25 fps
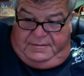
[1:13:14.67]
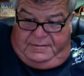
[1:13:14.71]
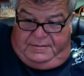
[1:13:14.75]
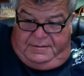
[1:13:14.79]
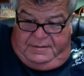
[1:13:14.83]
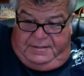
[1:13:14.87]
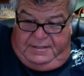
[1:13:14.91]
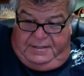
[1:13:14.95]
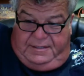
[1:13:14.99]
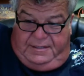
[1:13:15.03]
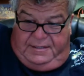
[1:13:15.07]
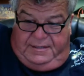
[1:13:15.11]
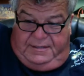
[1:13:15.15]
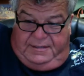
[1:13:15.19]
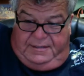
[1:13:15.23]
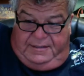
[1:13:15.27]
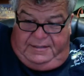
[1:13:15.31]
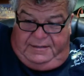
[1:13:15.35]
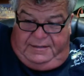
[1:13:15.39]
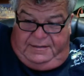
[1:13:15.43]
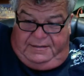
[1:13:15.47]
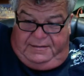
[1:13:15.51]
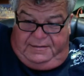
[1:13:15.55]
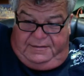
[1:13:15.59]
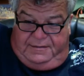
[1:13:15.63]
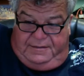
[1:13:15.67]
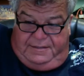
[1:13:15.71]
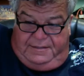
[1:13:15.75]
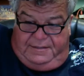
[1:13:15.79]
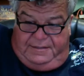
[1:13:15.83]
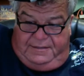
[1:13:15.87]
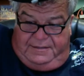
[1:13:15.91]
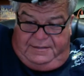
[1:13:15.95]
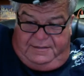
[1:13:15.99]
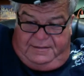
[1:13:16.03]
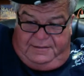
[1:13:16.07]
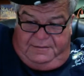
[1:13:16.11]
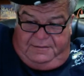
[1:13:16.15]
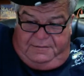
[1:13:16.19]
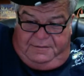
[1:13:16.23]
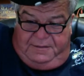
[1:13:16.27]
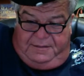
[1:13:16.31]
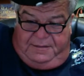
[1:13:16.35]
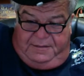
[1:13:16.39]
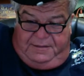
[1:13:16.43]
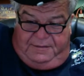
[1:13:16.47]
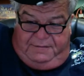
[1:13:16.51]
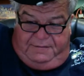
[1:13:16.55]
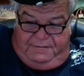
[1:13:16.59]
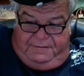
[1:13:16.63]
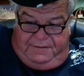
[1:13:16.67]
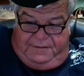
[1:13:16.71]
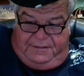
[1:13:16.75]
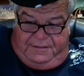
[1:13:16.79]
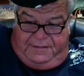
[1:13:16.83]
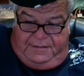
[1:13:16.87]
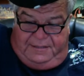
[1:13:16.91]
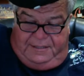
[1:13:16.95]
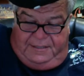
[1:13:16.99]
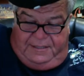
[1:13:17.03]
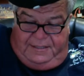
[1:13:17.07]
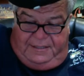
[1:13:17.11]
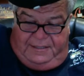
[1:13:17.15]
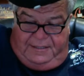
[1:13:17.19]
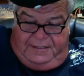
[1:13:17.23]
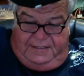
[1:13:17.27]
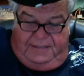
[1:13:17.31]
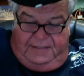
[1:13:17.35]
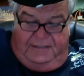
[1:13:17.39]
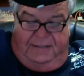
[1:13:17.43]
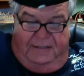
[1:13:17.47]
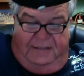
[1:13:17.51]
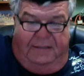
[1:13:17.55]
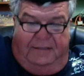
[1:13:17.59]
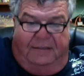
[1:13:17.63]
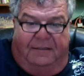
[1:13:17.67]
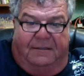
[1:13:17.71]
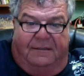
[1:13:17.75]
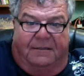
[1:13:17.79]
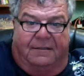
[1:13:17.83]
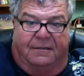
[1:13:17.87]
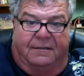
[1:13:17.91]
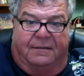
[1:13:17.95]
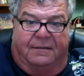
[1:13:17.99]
Okay, and here is the winner for tonight is